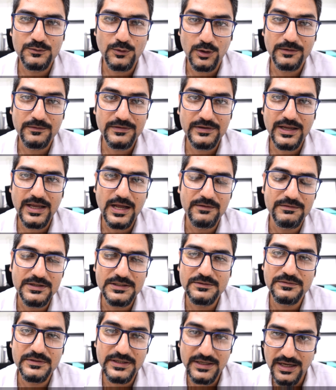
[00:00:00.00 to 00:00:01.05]
what we have
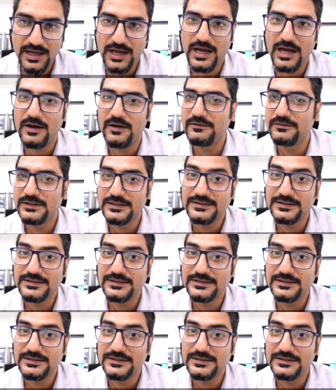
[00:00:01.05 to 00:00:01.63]
is we have